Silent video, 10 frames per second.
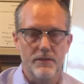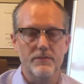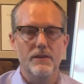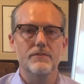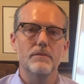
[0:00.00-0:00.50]

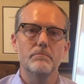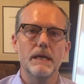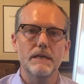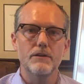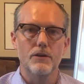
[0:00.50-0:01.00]
this doesn't
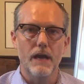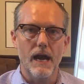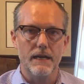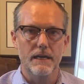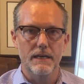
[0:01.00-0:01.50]
mean you're
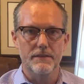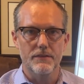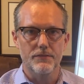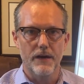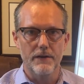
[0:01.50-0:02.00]
not going to get
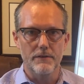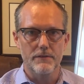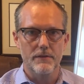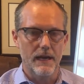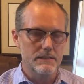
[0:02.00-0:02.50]
this
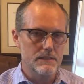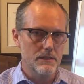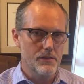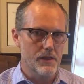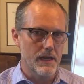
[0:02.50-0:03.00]
virus. I
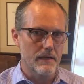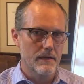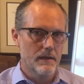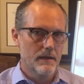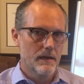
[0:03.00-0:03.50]
still think
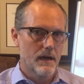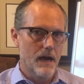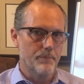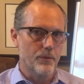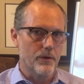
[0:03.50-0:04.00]

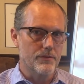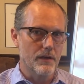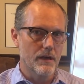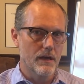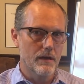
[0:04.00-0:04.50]
upwards
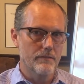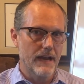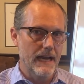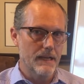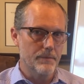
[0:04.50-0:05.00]
of
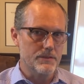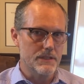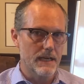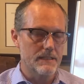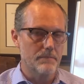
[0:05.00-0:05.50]

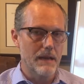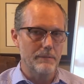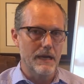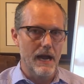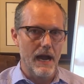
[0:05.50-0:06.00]
80% and
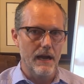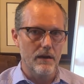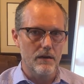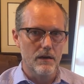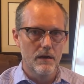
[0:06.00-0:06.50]
maybe
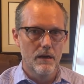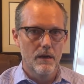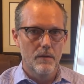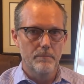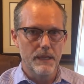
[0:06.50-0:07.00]
higher
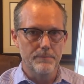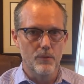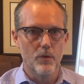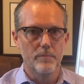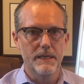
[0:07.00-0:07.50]
people
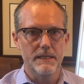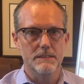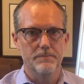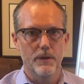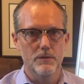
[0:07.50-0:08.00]
will be
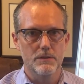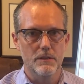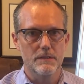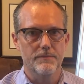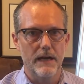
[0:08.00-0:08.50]
exposed to
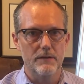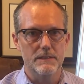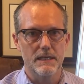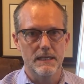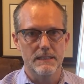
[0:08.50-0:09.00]
this
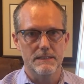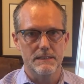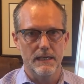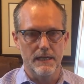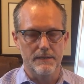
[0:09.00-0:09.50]
virus and get
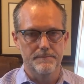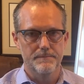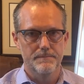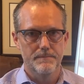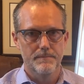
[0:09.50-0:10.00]
sick.
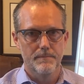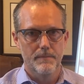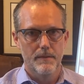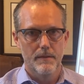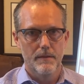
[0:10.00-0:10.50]

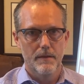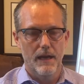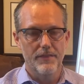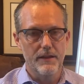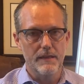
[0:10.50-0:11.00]
I
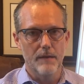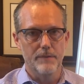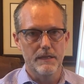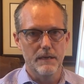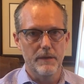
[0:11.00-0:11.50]
think the
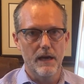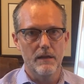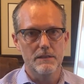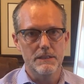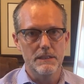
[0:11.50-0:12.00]

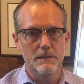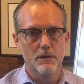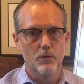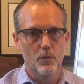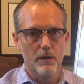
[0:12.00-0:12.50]
epidemiology
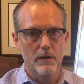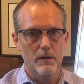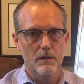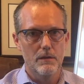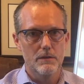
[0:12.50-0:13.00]

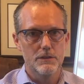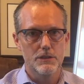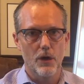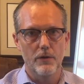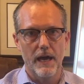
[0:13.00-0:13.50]
will
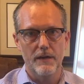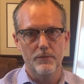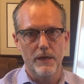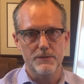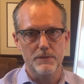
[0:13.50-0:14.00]
show that in
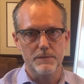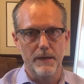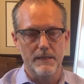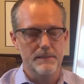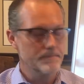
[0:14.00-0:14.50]

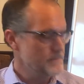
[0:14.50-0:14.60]
retrospect.